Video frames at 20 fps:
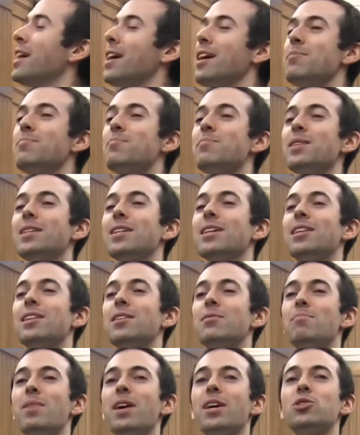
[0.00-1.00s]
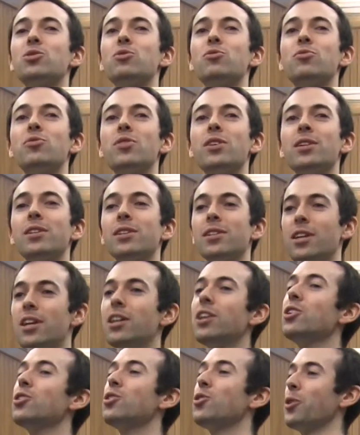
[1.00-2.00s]
immediately makes you feel
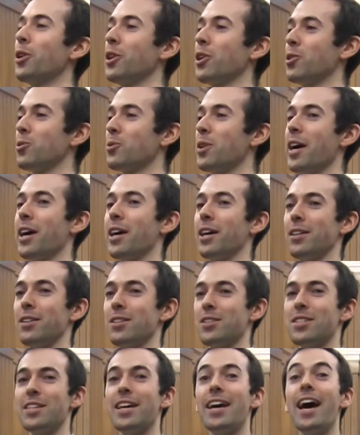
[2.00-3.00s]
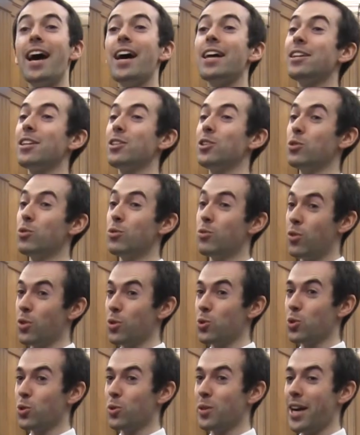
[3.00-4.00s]
you're in good hands. And in
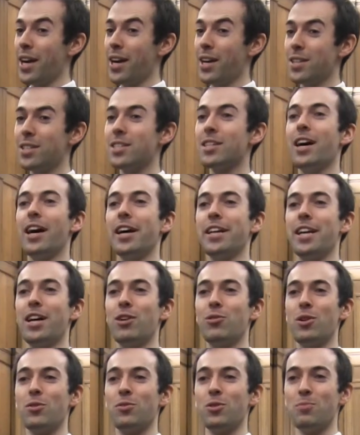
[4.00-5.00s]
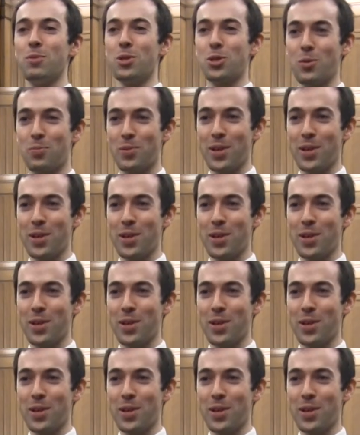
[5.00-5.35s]
those good hands, I now leave you. Mr.